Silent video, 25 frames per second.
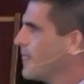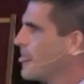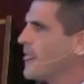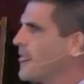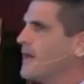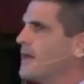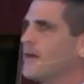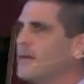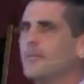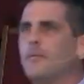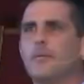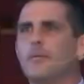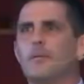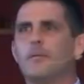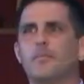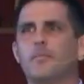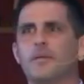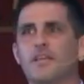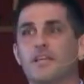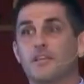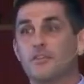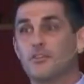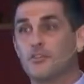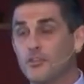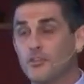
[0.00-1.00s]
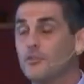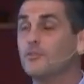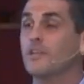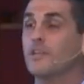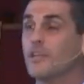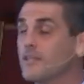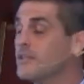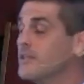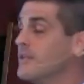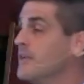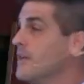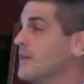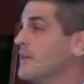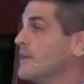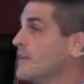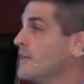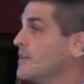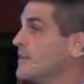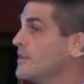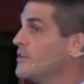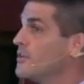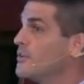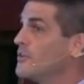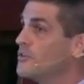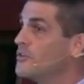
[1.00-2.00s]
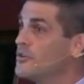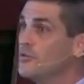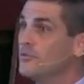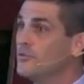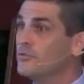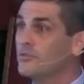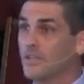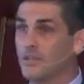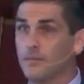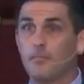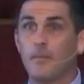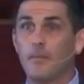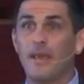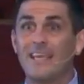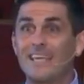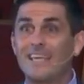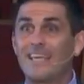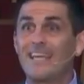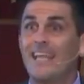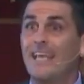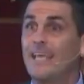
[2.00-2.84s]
uh, because you can, you can make an